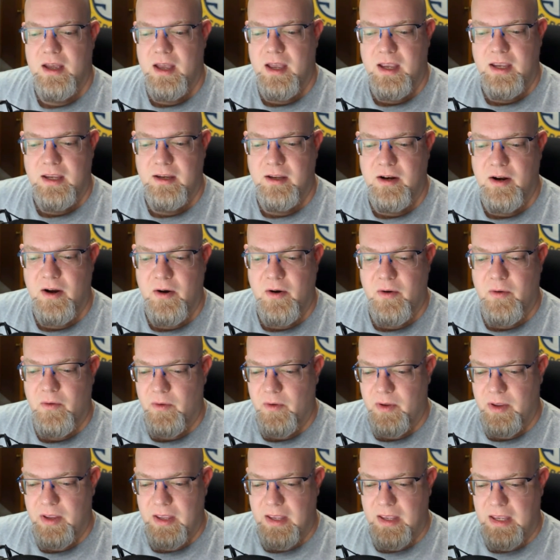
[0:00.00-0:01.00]

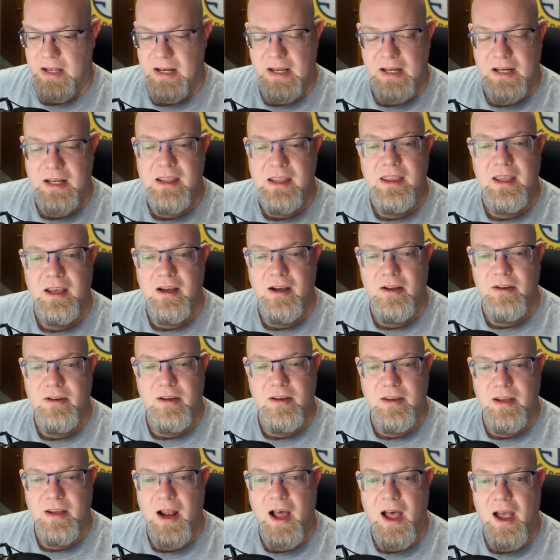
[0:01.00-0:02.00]
in anything other
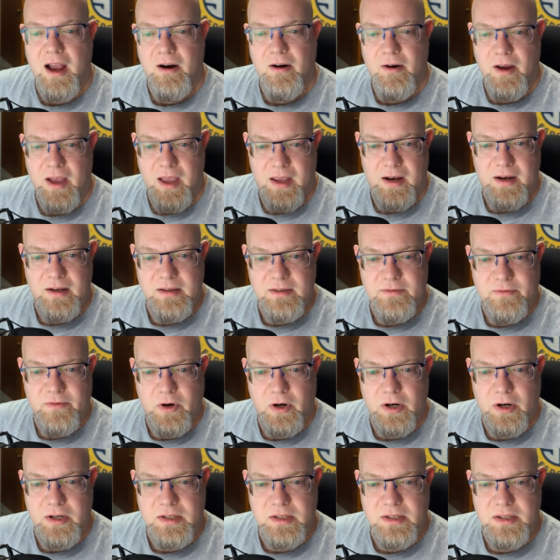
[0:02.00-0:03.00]
than higher ed as far
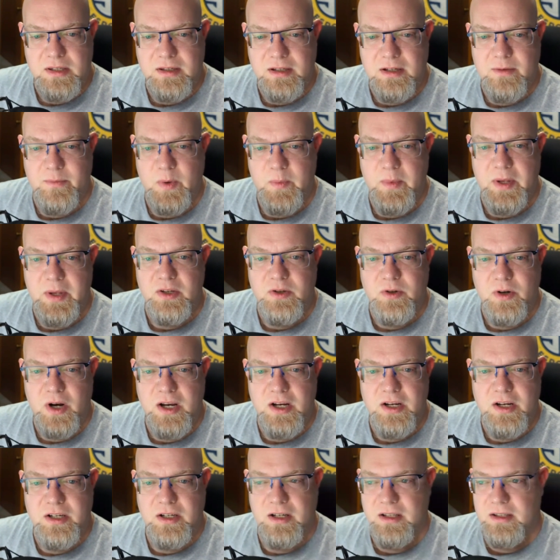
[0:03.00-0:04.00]
as system
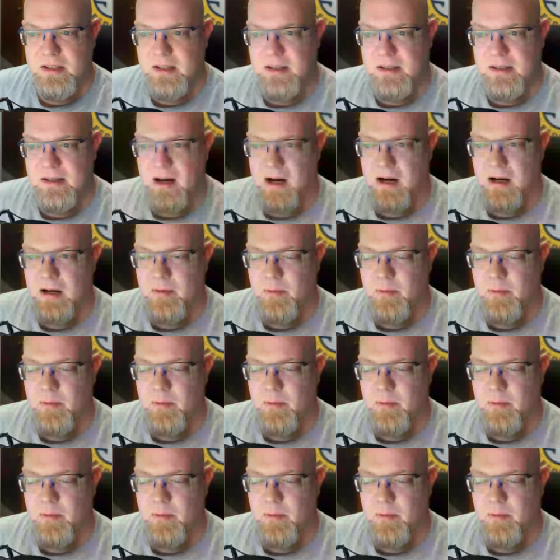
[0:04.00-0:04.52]
administration is concerned.